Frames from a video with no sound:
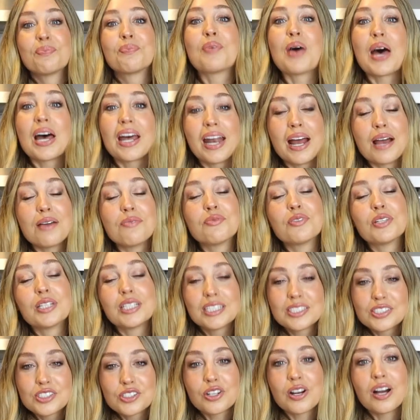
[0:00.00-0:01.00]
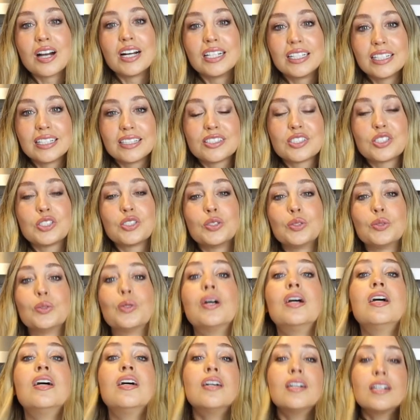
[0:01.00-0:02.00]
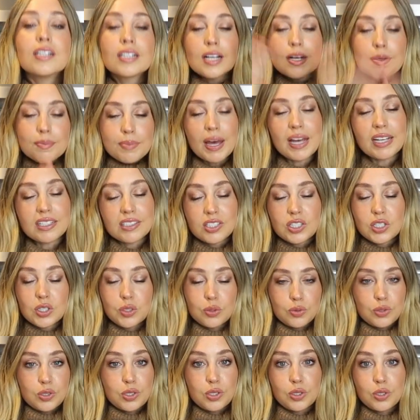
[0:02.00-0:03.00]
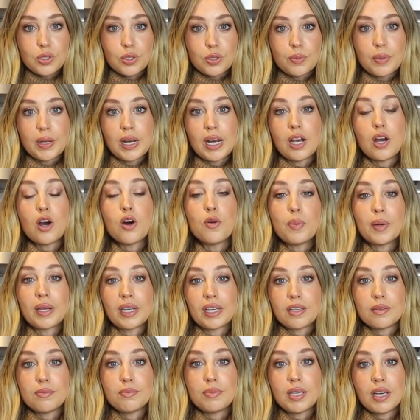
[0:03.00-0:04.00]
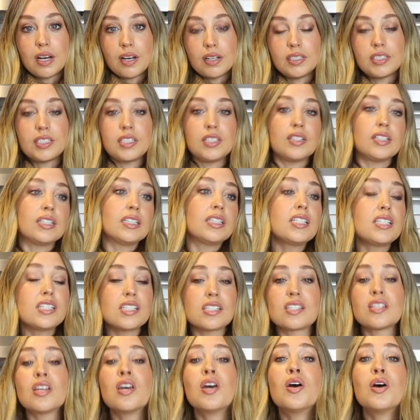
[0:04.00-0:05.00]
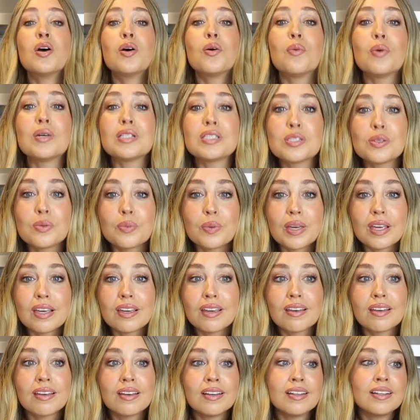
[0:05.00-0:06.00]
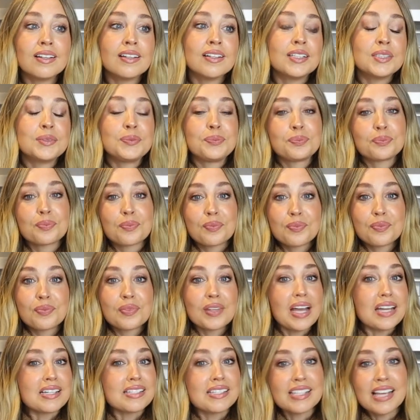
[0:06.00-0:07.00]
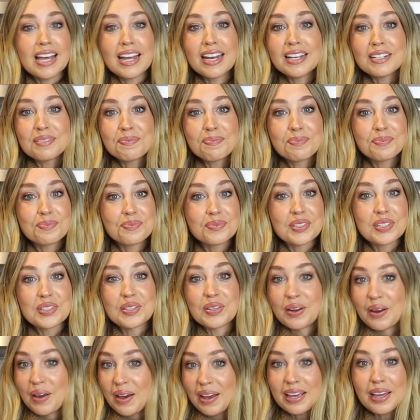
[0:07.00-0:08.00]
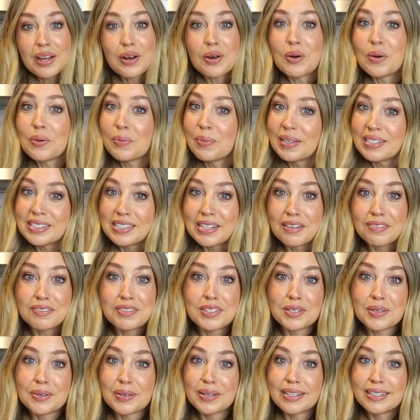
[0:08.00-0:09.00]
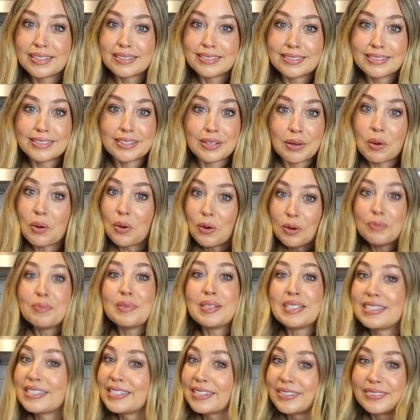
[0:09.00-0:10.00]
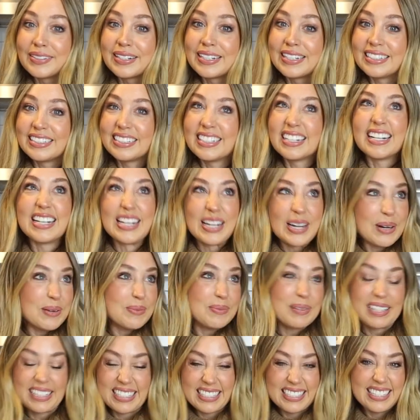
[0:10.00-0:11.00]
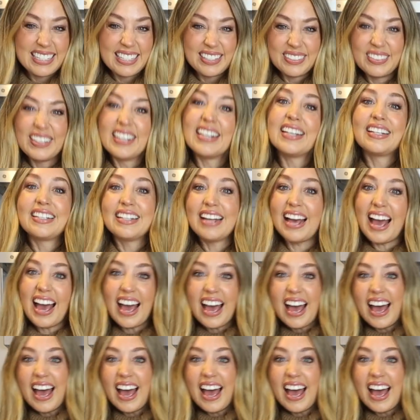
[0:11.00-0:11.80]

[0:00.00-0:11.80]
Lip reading: But I'm really trying to come back to YouTube, and I hope I can be on here at least once a week. I said it, so now I gotta hold myself to it. So hold me to it. I hope I can do it.